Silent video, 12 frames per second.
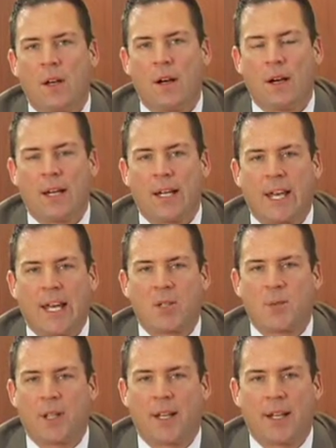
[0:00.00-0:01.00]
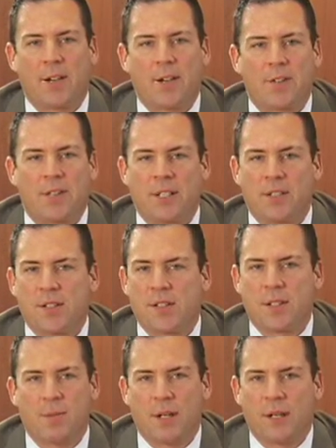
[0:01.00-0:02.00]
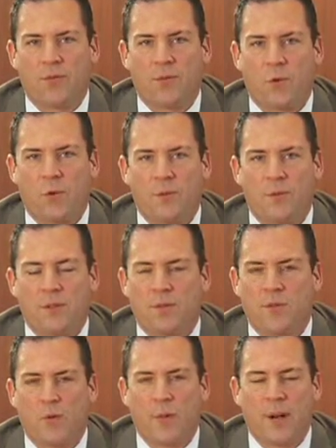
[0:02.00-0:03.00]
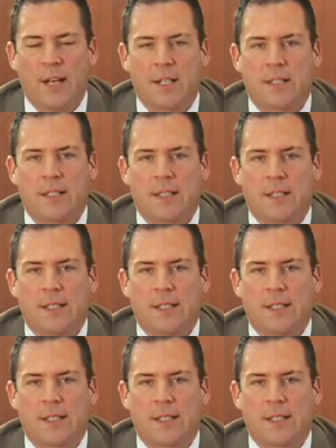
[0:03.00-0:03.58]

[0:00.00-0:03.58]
Engagement letters exist in many forms and formats.